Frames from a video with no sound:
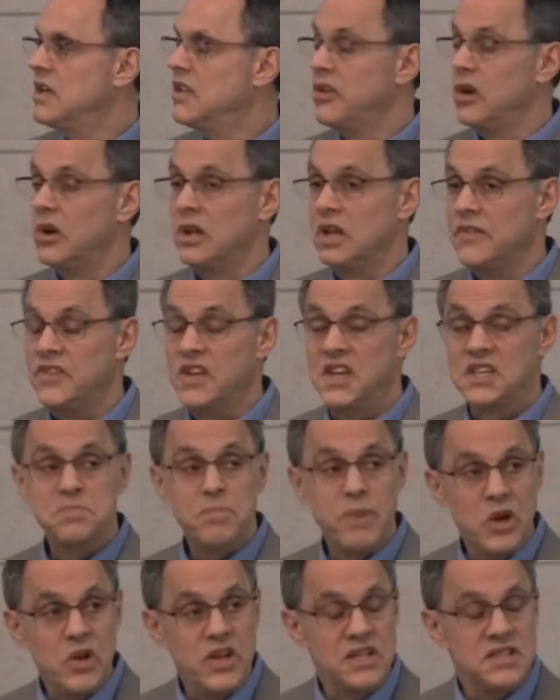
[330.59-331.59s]
their lived
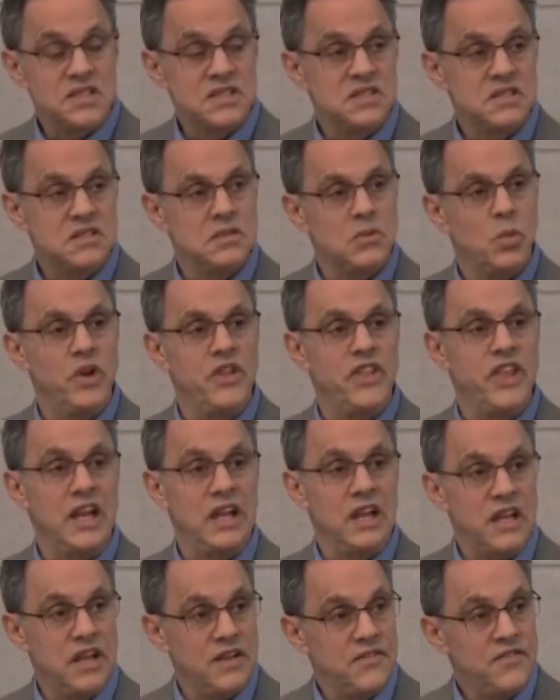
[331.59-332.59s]
experience, where they
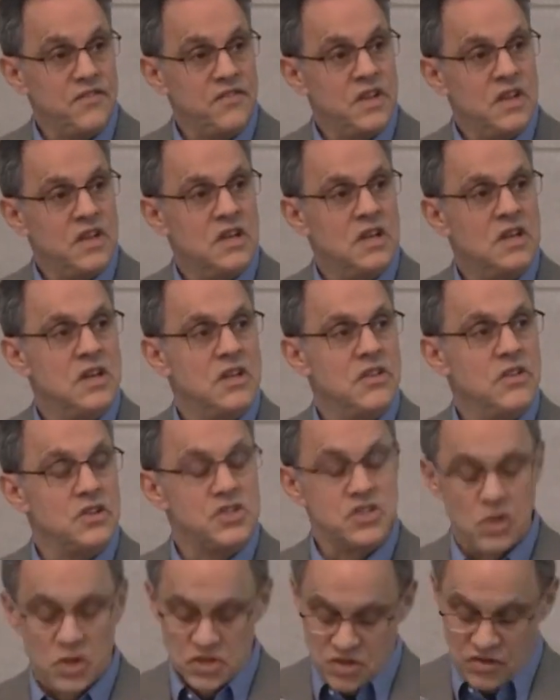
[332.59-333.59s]
live, their
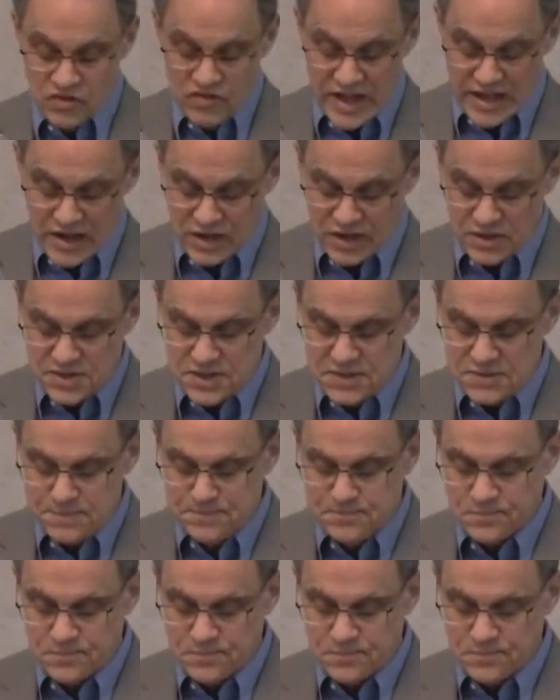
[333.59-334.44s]
social values.